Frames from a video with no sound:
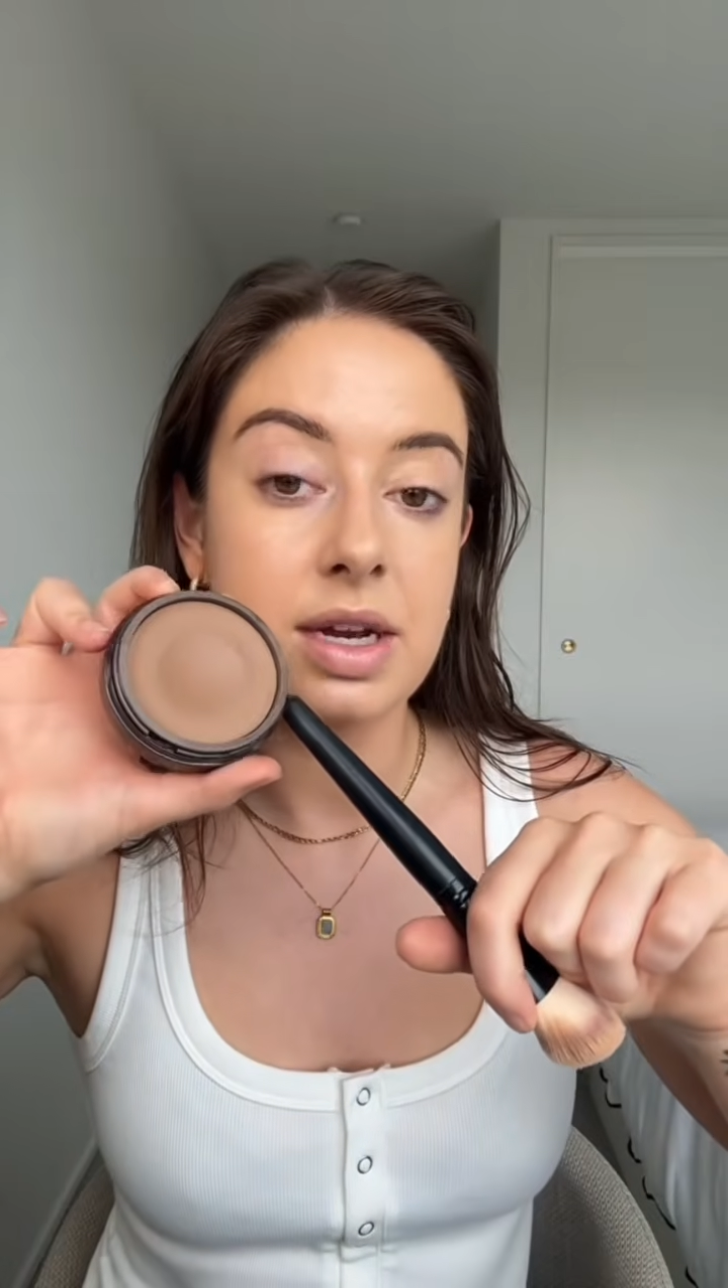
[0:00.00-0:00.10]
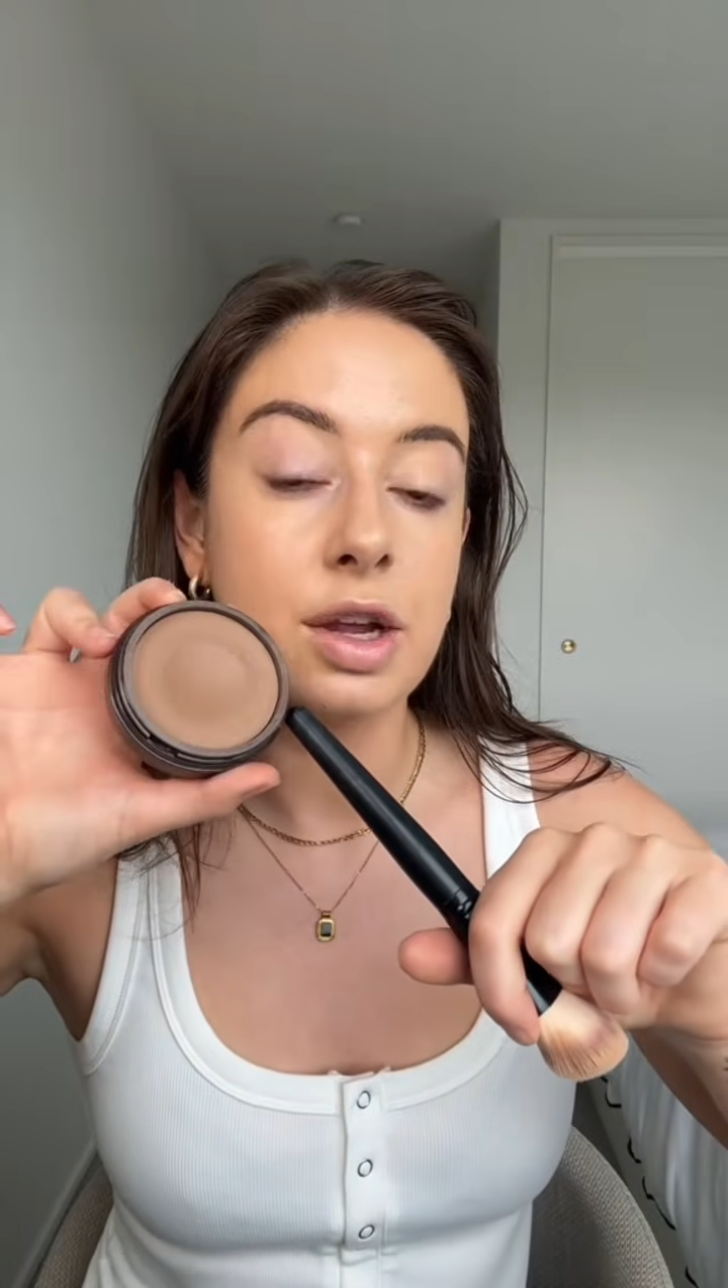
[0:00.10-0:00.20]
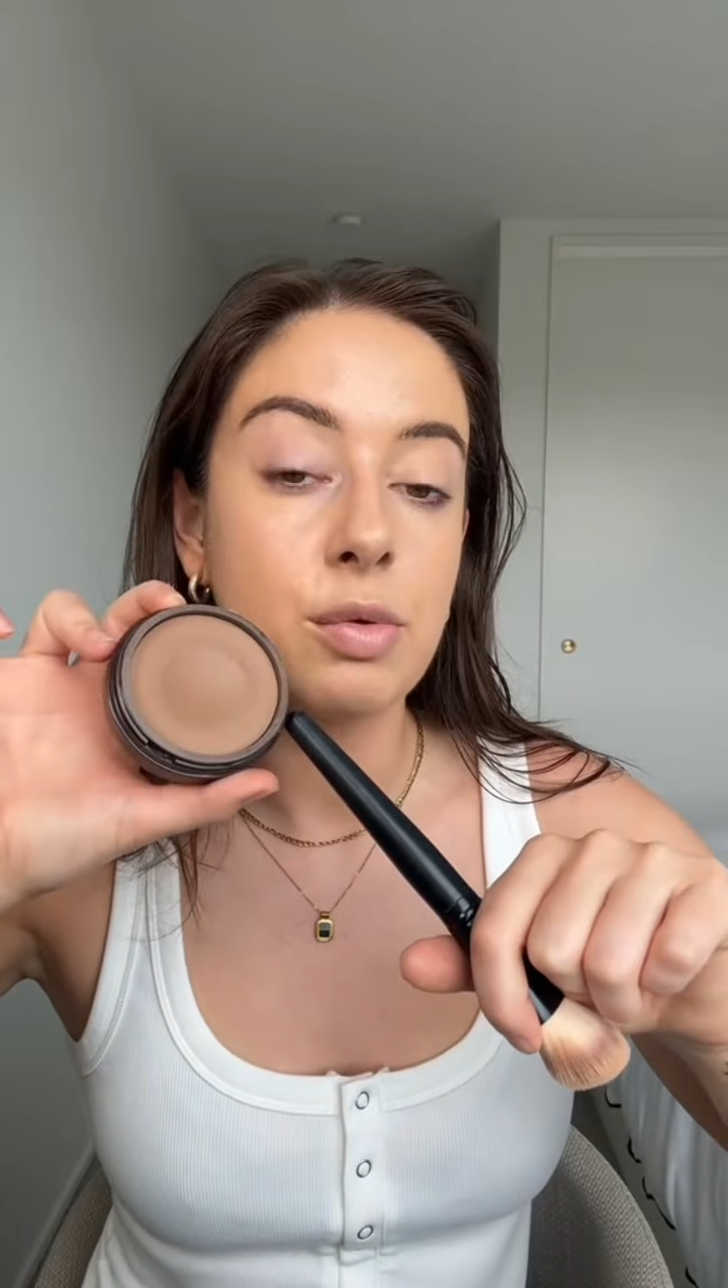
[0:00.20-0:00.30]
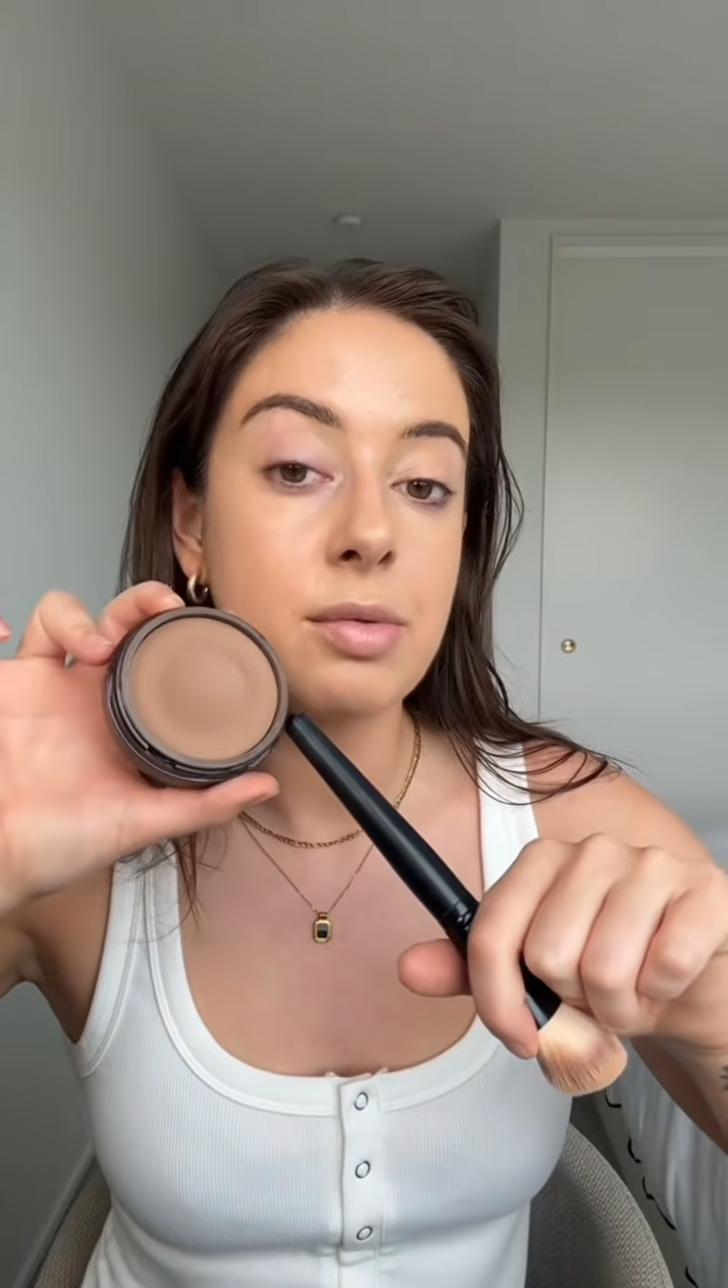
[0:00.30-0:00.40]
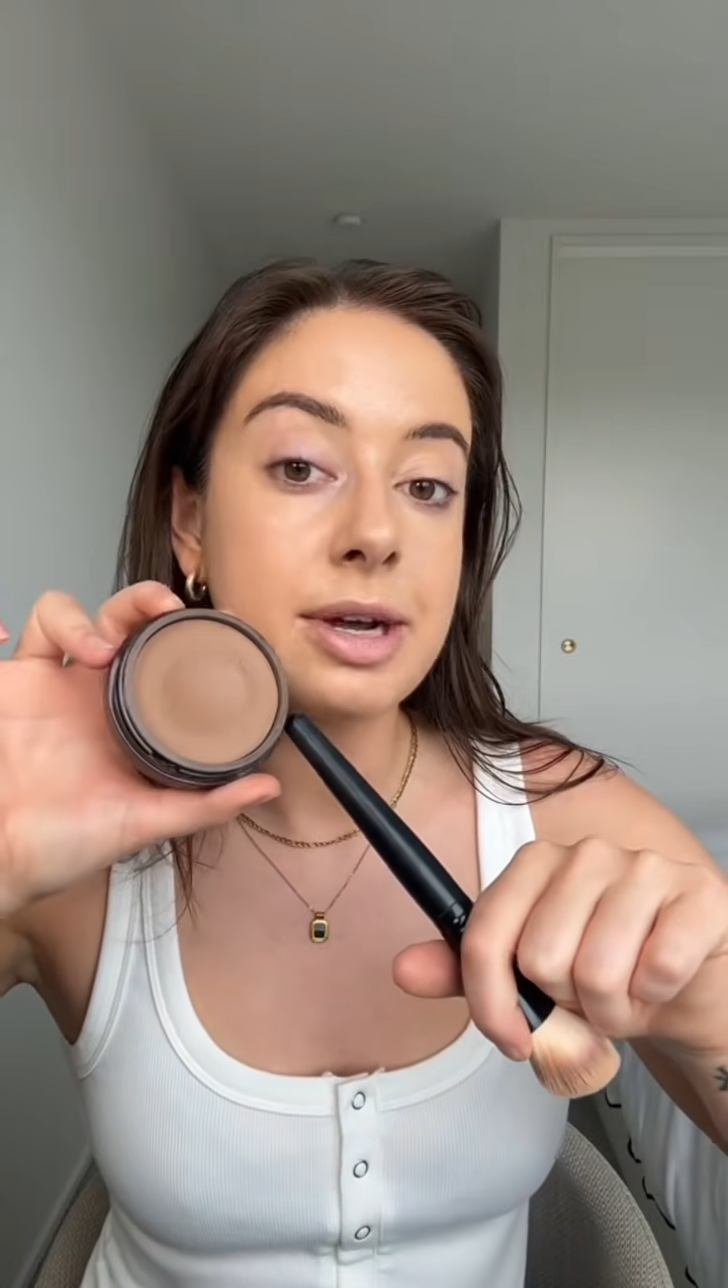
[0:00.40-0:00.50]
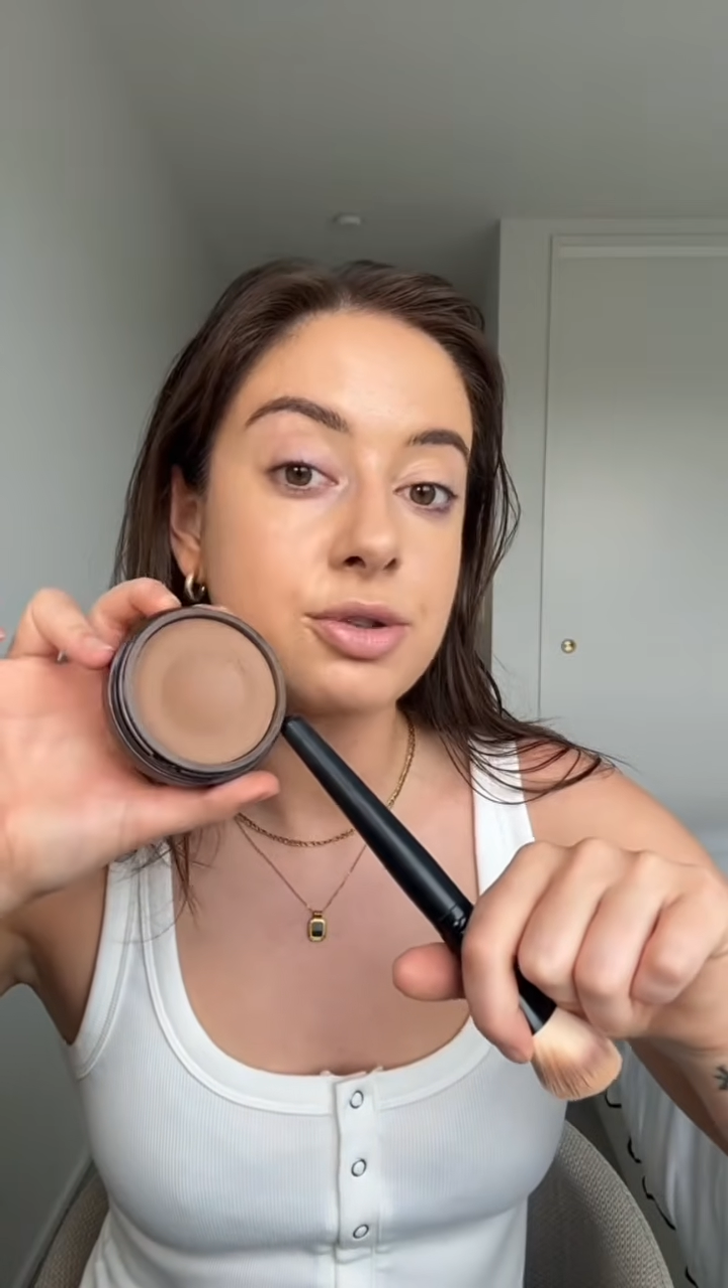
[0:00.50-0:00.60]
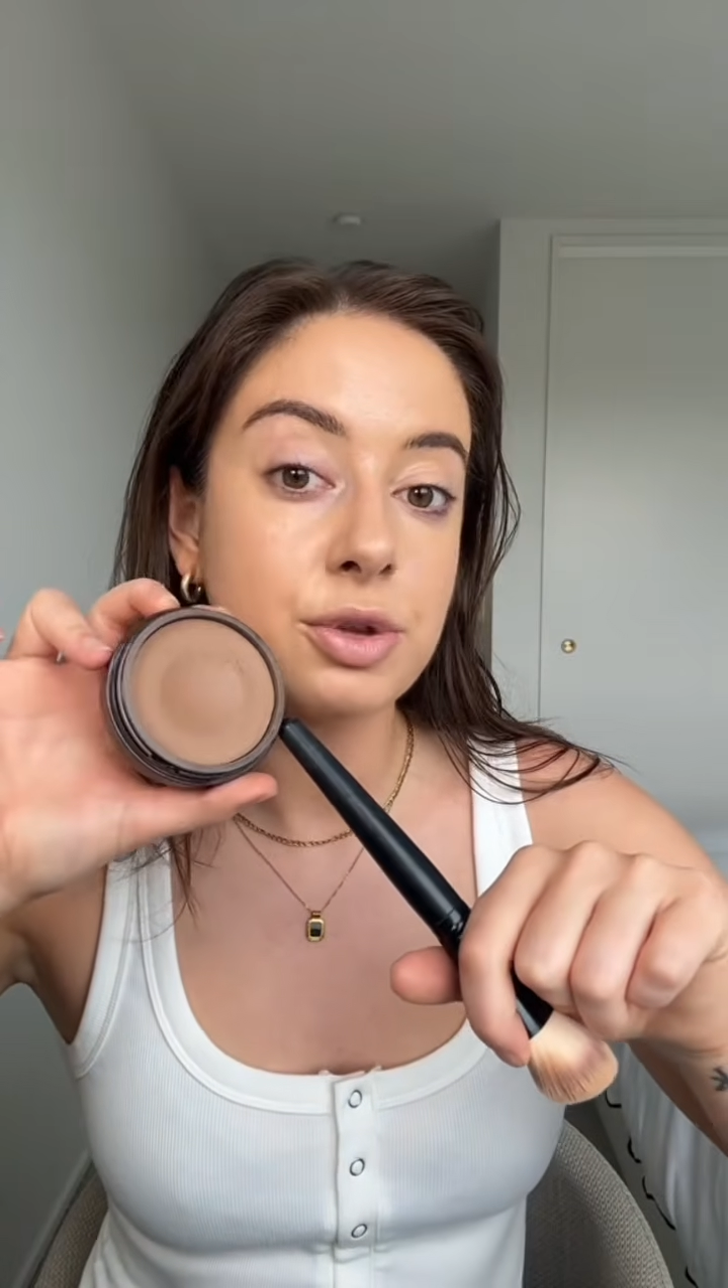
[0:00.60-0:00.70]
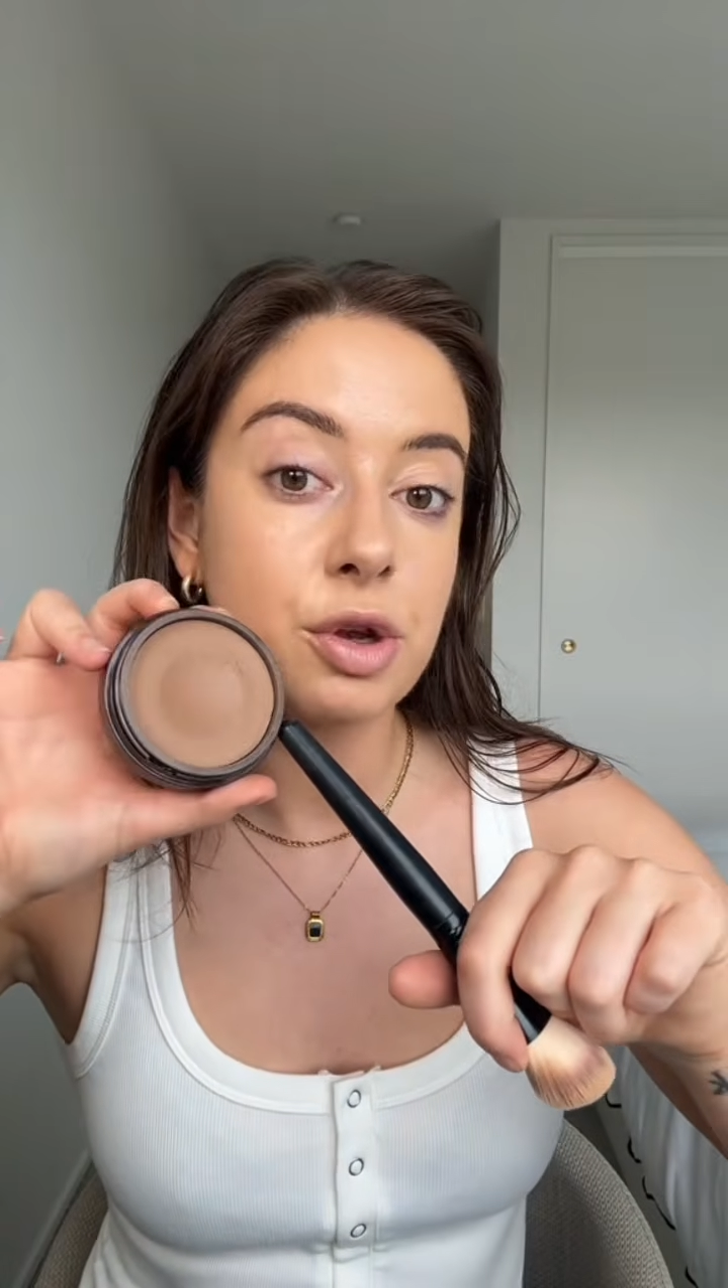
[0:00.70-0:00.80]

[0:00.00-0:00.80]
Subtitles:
Now you want to make sure that